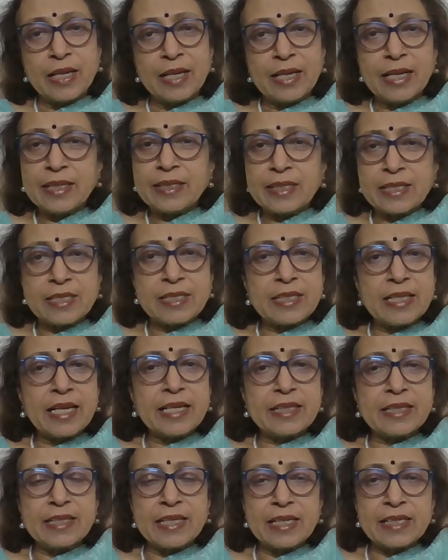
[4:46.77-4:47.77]
Let us
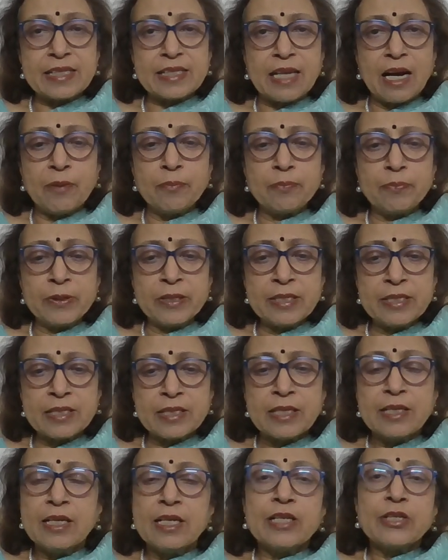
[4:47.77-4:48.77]
take the
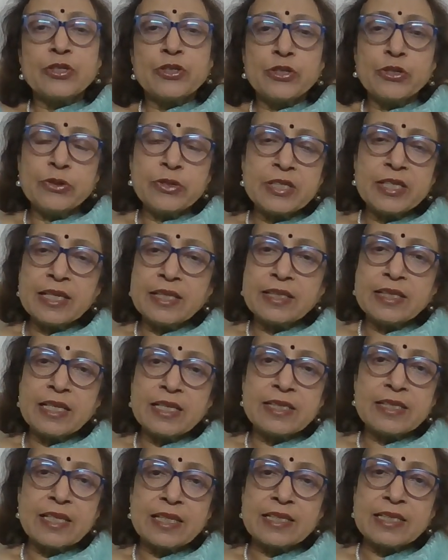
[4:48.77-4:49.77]
examples. Using
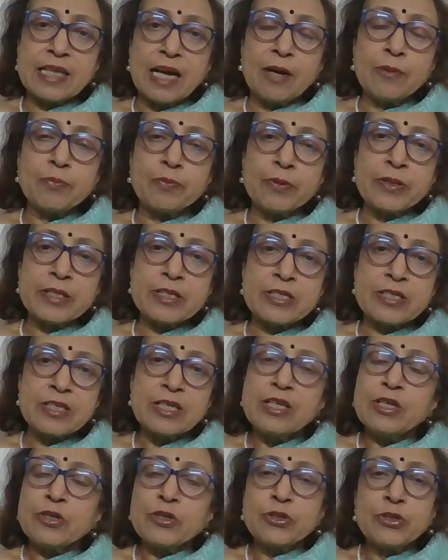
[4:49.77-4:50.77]
these examples,
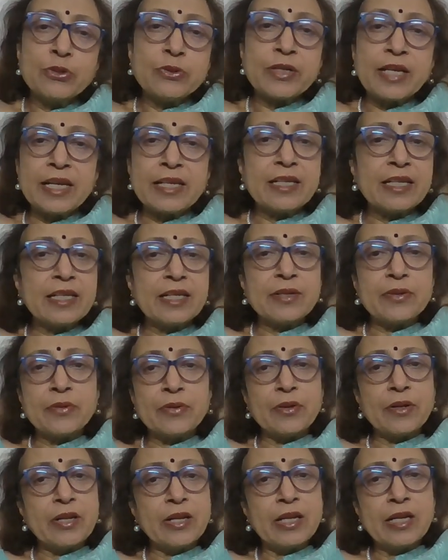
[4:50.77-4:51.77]
you can
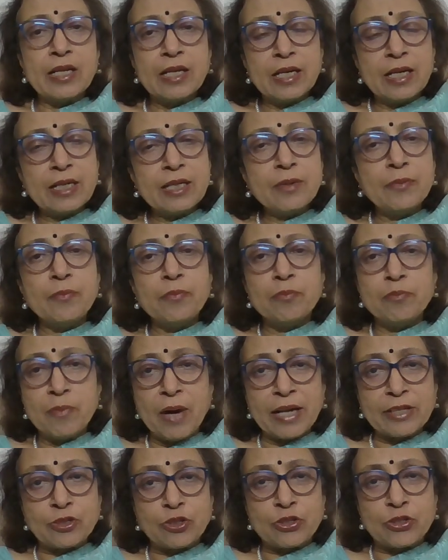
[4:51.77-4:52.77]
learn
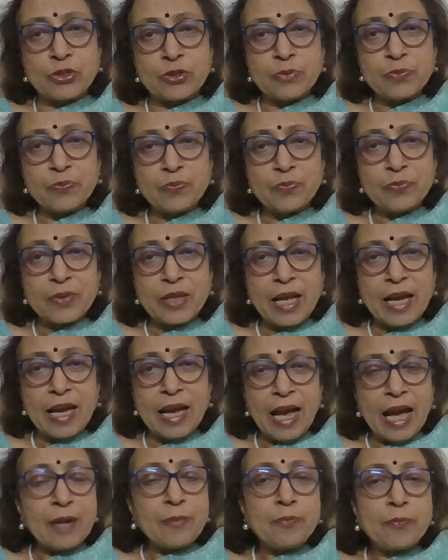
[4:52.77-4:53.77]
much,
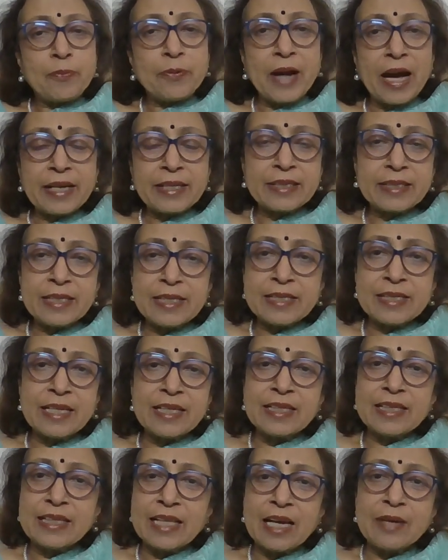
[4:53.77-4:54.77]
and
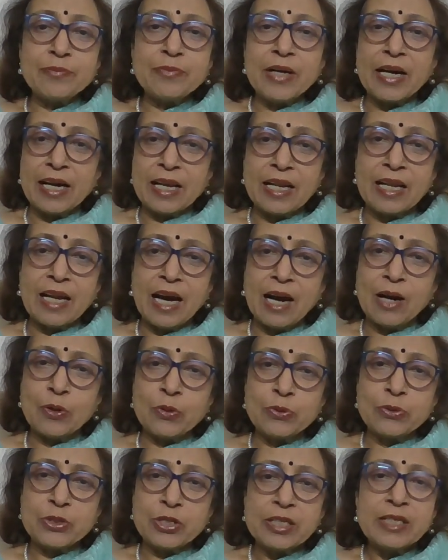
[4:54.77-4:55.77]
practicing them
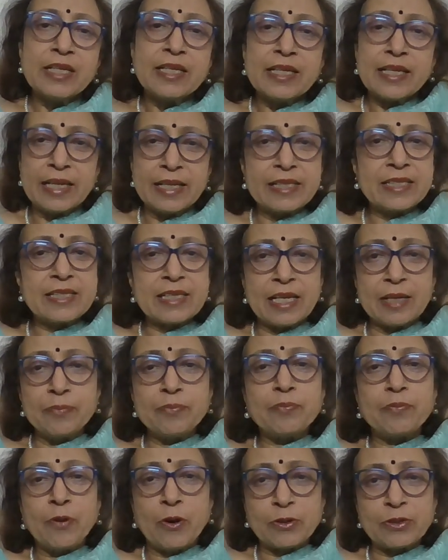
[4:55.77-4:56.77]
aloud is
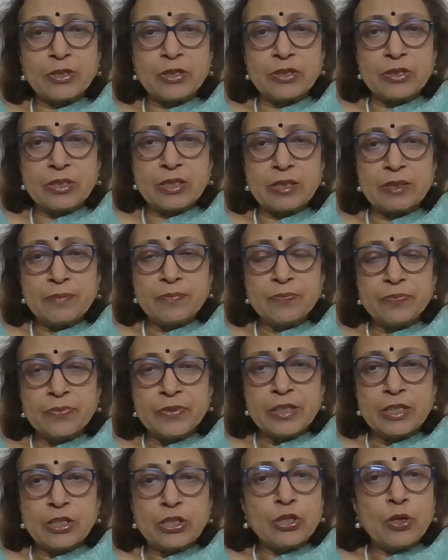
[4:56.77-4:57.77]
important.
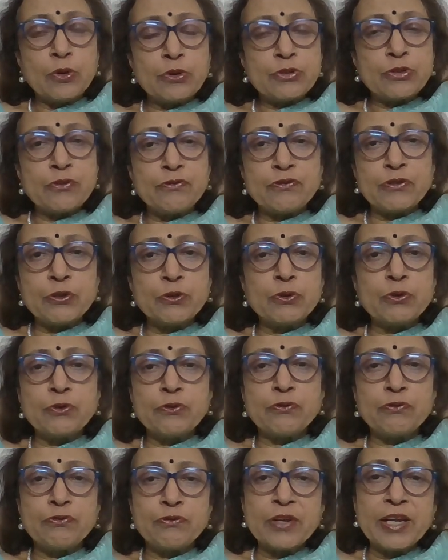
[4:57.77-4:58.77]
Those of you who
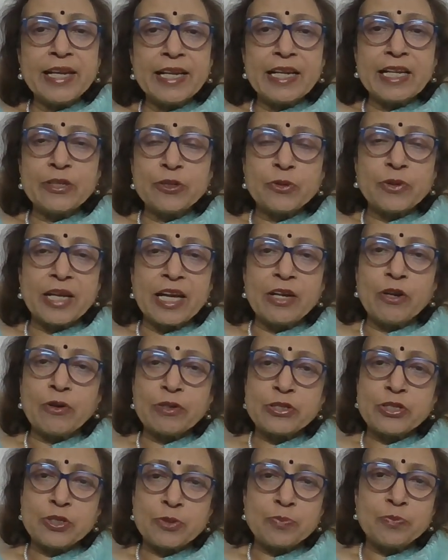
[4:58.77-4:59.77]
feel you
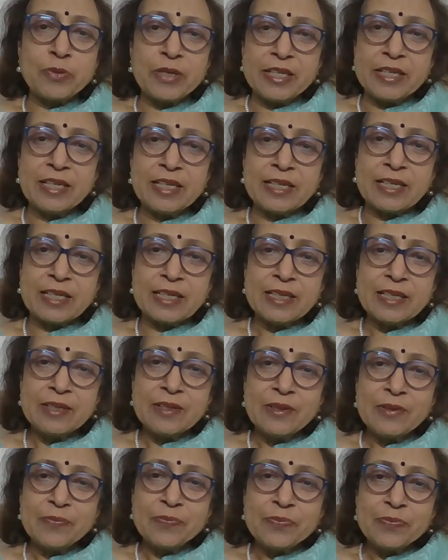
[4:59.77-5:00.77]
cannot speak
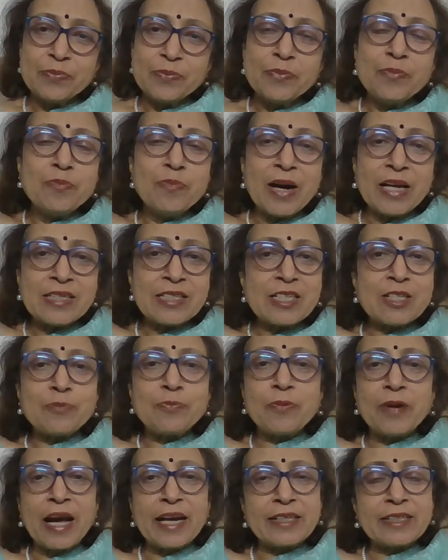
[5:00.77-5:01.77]
must
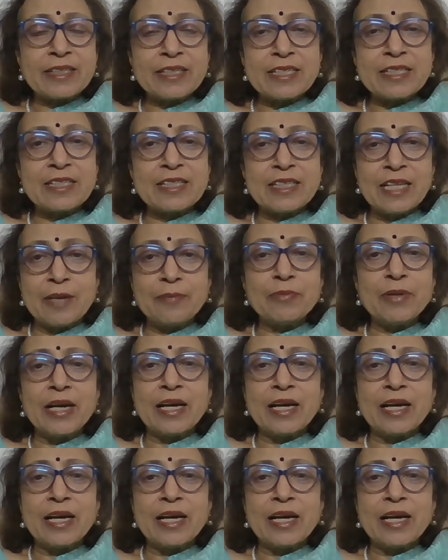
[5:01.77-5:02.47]
practice them